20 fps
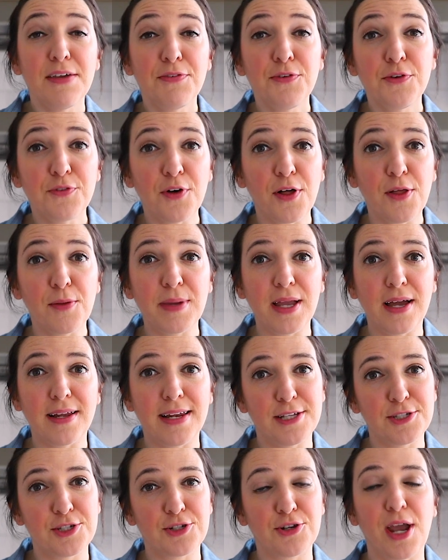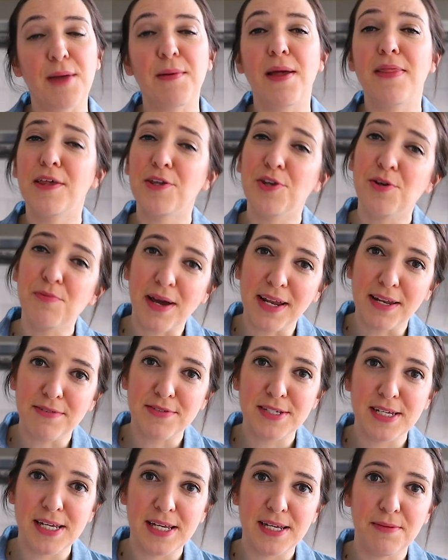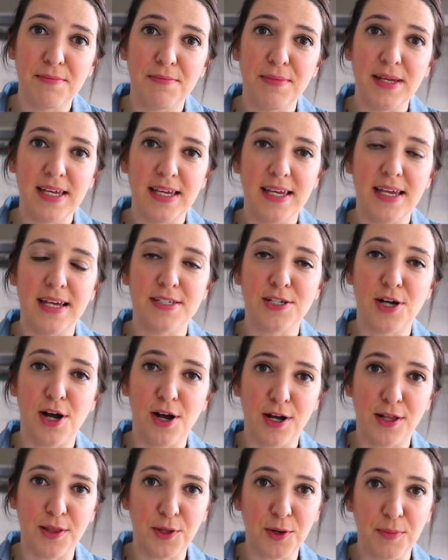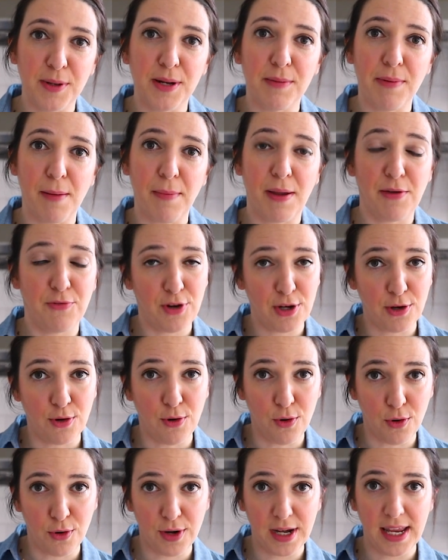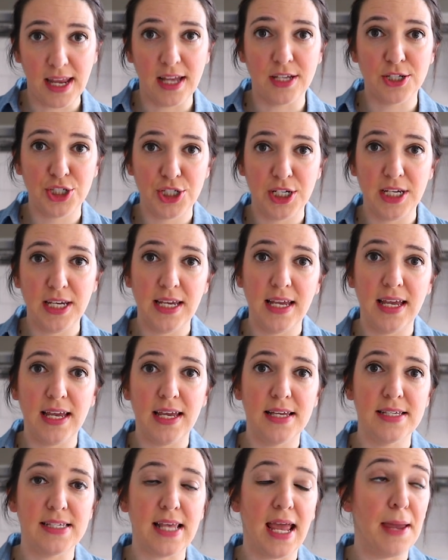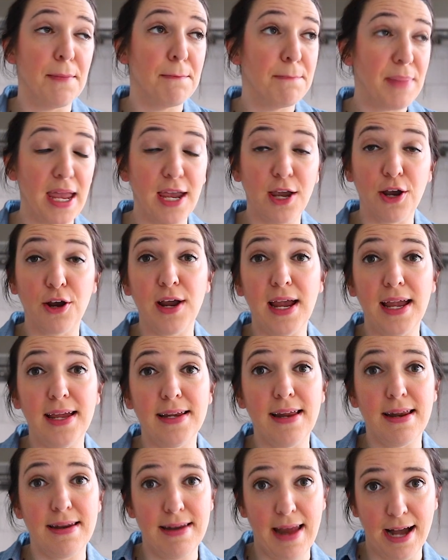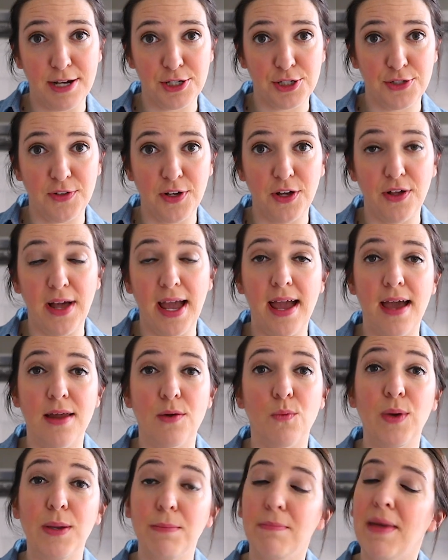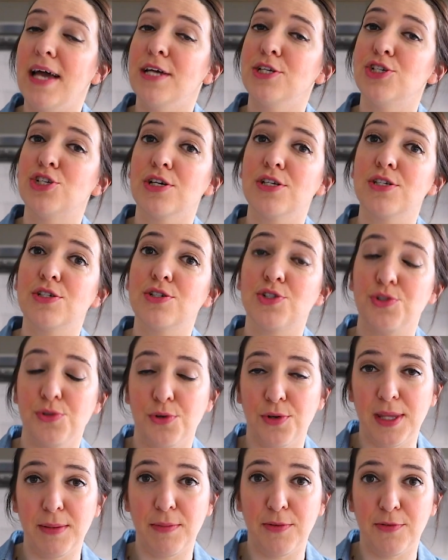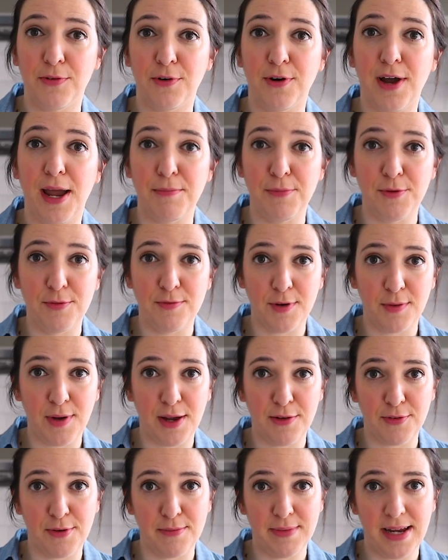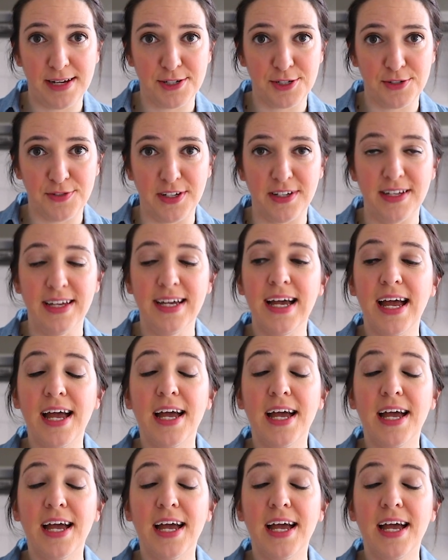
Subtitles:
If you follow me on Instagram, then you might have seen me talk a little bit about my friend Courtney. She is a baker in Nashville, and we met just shortly before I moved away from Nashville.